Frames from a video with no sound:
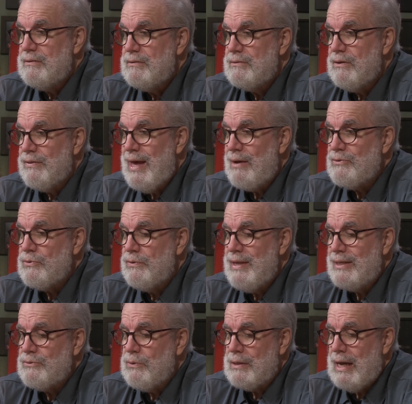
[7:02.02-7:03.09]
so
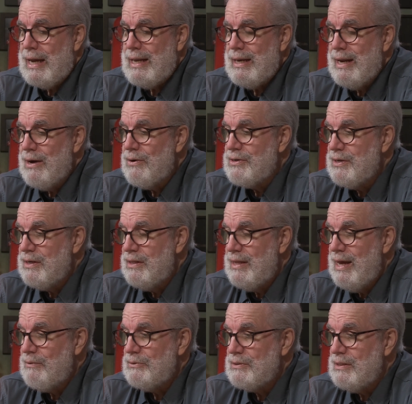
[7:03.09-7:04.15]
that's what I inherited,
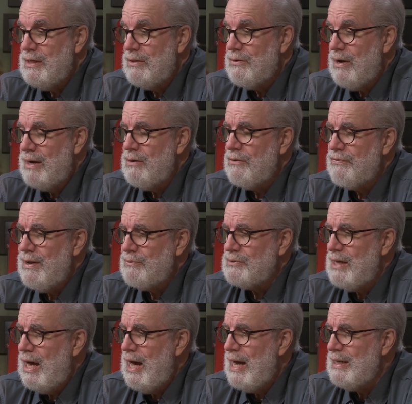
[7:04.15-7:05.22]
and that was another, I don't know if that
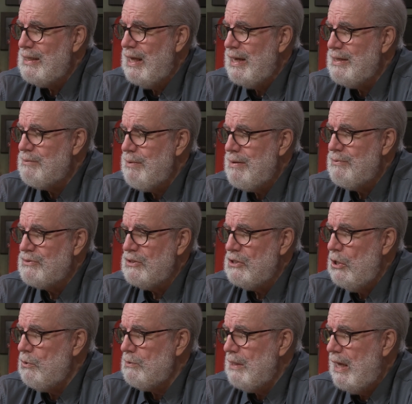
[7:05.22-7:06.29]
was a highlight, maybe it was a
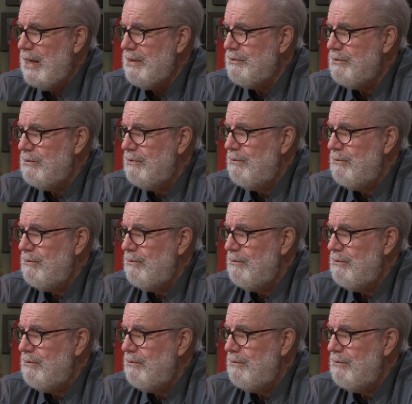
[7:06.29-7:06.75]
low light,